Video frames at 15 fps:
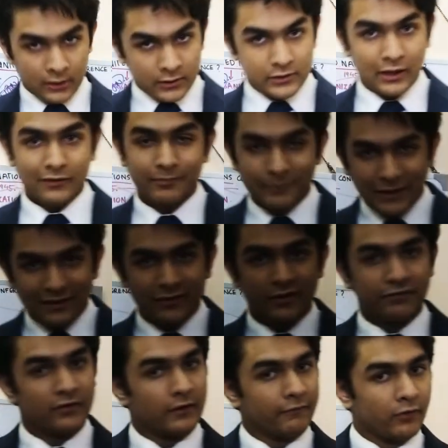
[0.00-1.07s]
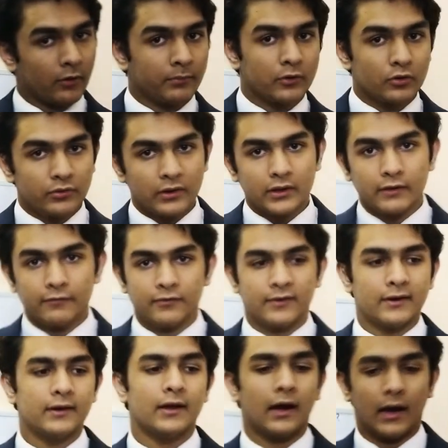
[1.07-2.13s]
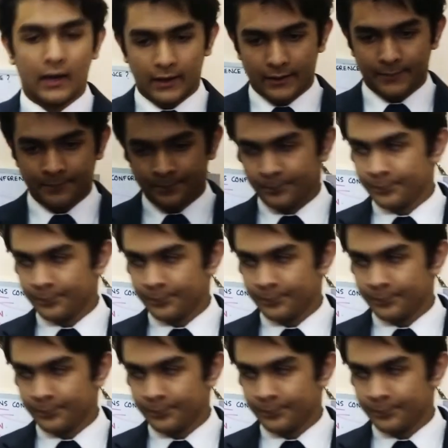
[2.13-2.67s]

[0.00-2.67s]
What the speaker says: Just please refrain from using the word I.